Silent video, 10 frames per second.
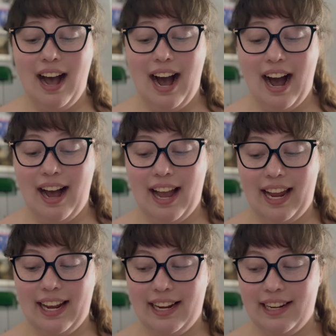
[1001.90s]

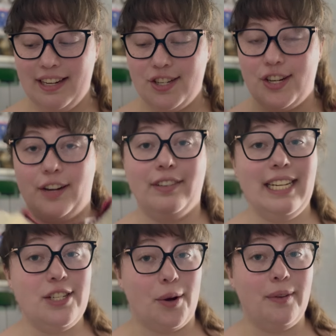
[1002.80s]
I generally
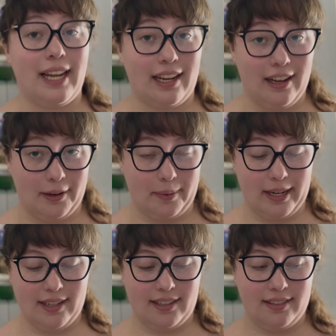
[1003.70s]
don't like color
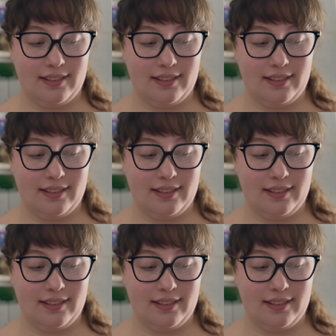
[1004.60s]
work,